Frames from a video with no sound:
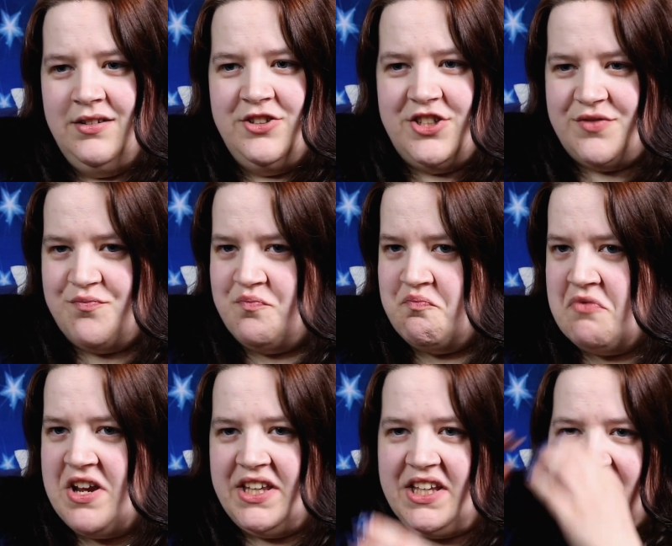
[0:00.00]
Just
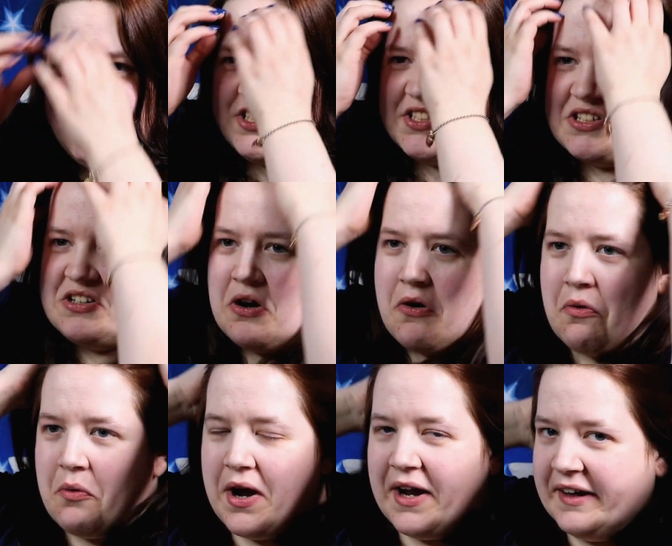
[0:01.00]
really, just go
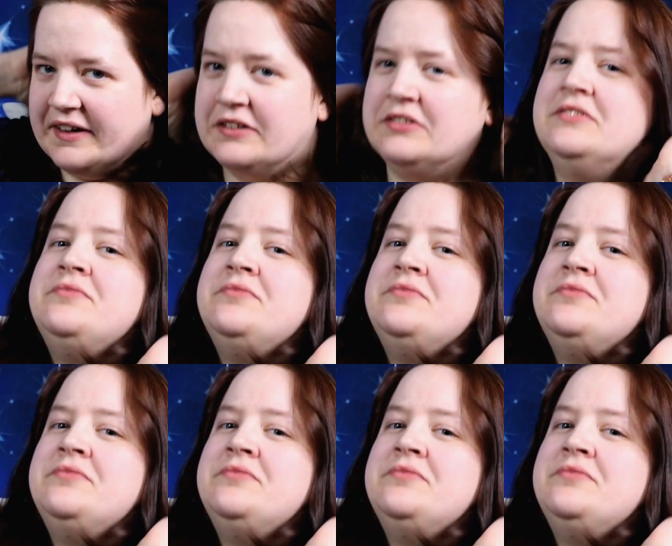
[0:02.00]
away.